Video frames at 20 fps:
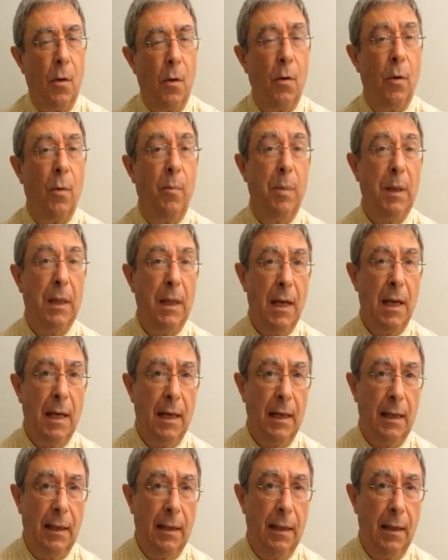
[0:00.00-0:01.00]
or a
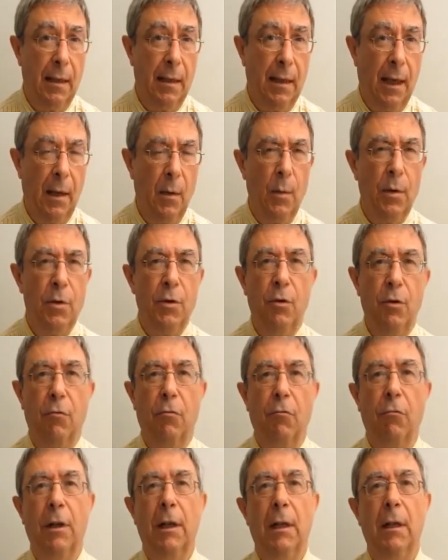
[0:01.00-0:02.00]
play in which you
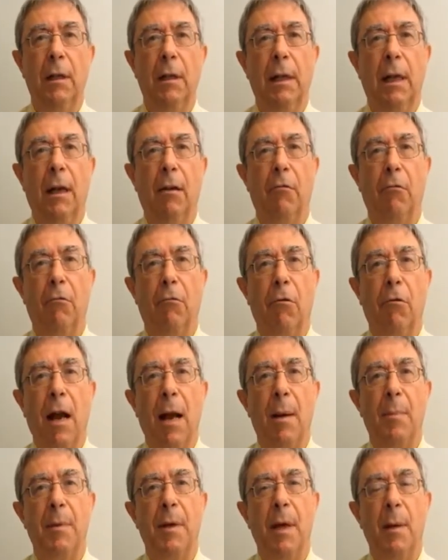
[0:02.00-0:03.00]
really got
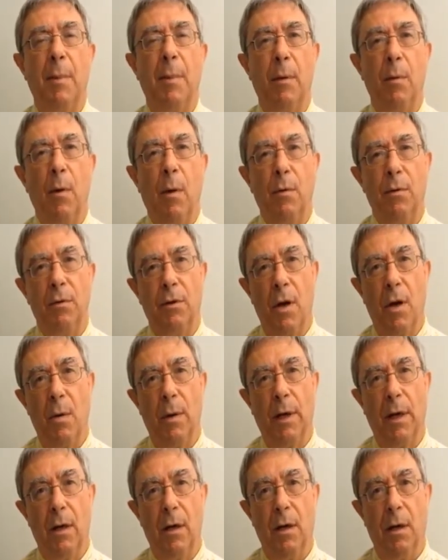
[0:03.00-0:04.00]
wrapped up in what was
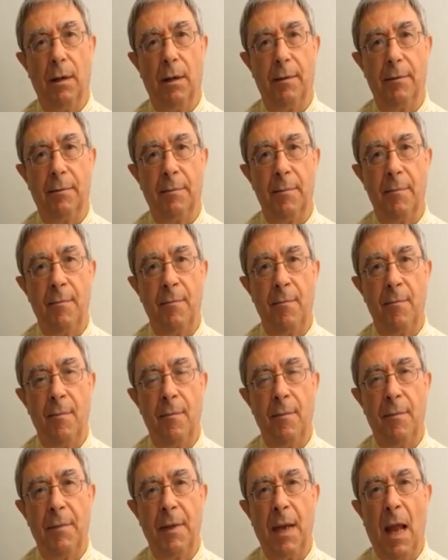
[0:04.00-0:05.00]
going on?
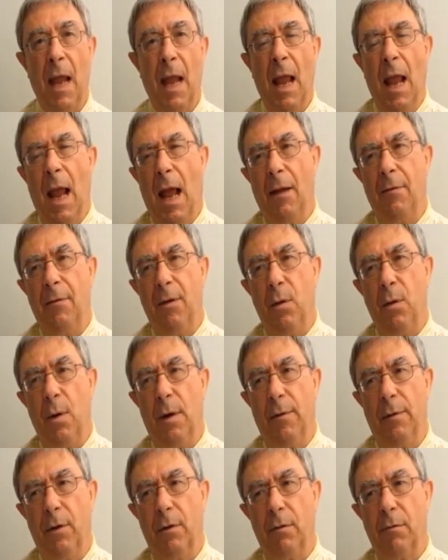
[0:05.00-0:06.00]
Have
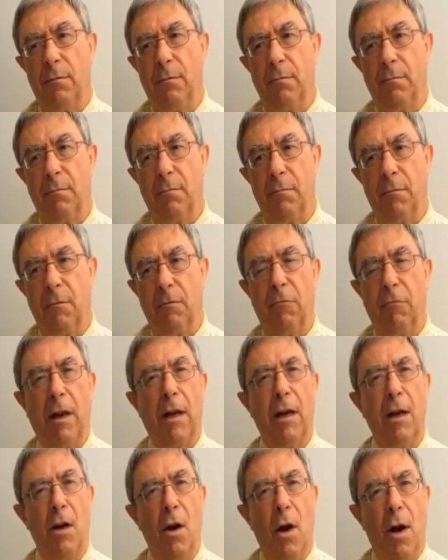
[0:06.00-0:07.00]
you ever
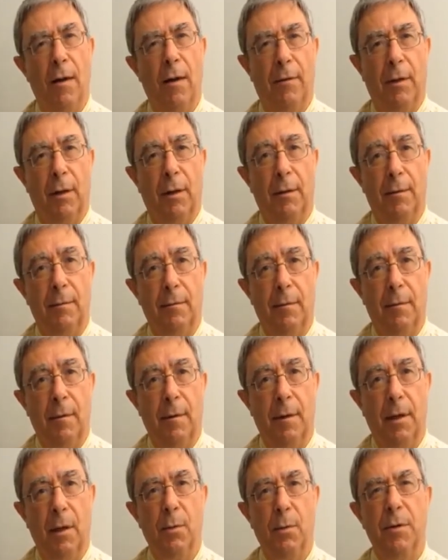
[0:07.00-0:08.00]
read a novel
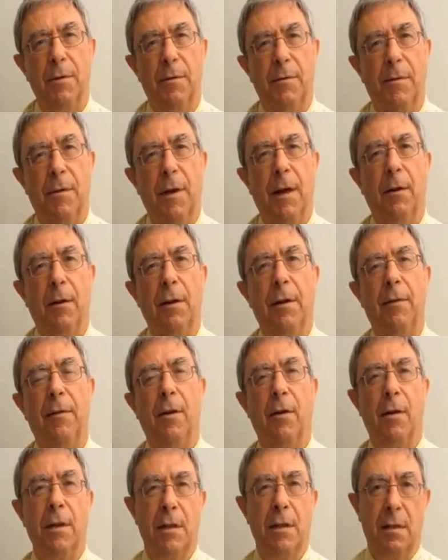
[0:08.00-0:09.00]
that was very,
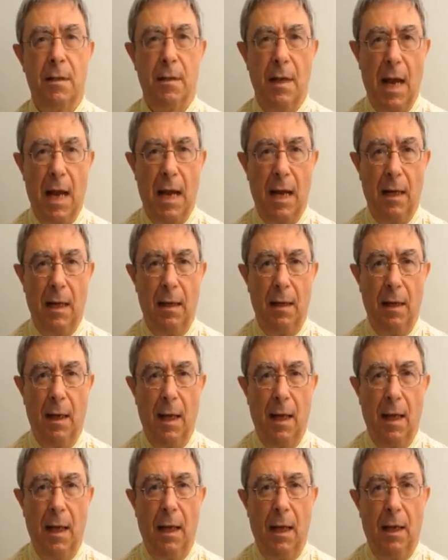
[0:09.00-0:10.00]
very sad?
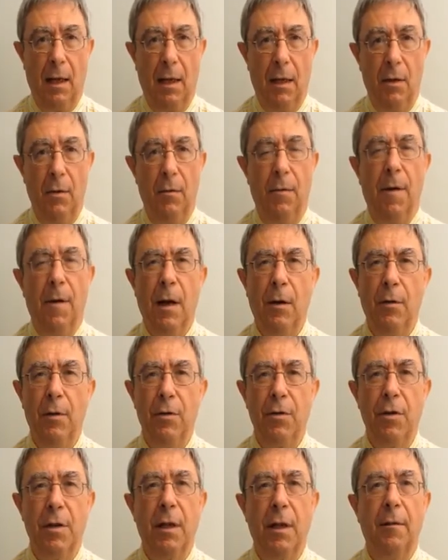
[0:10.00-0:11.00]
You found
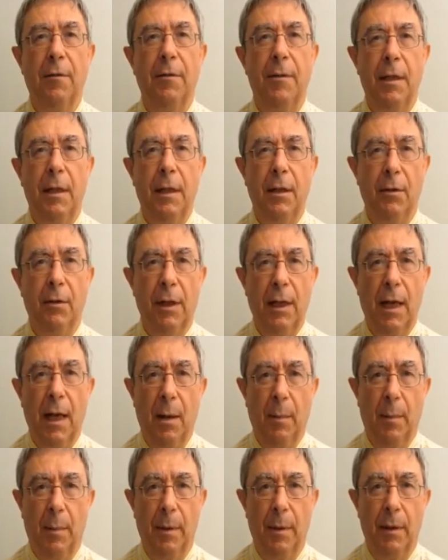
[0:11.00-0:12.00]
yourself tearing
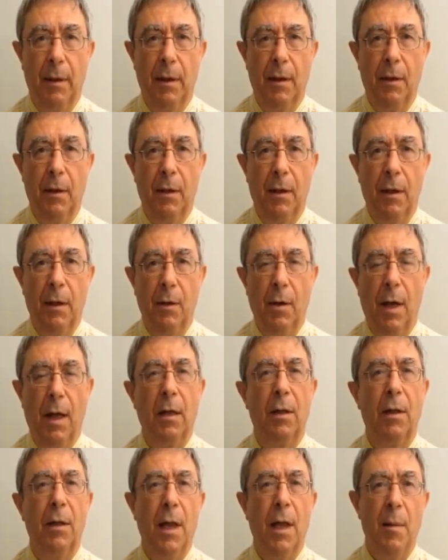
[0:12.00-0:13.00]
up. You
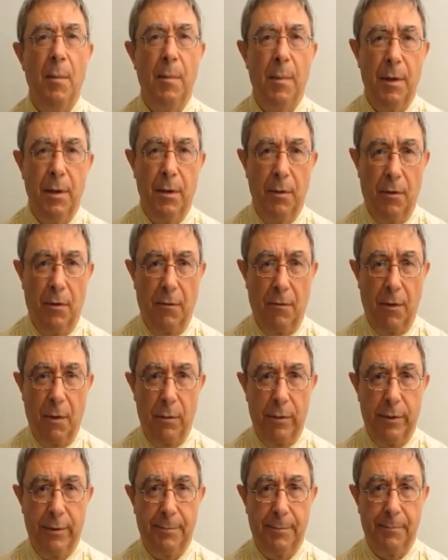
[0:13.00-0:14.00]
had a lump in your
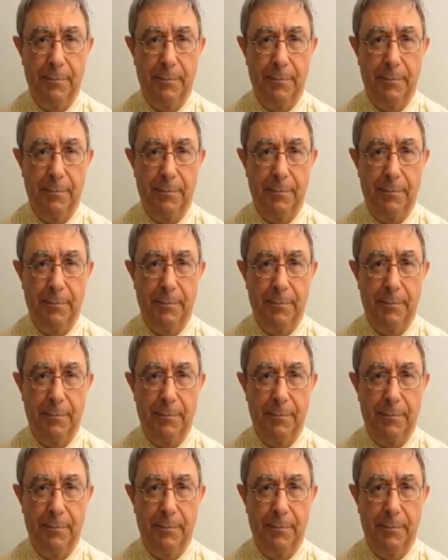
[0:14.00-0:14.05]
throat.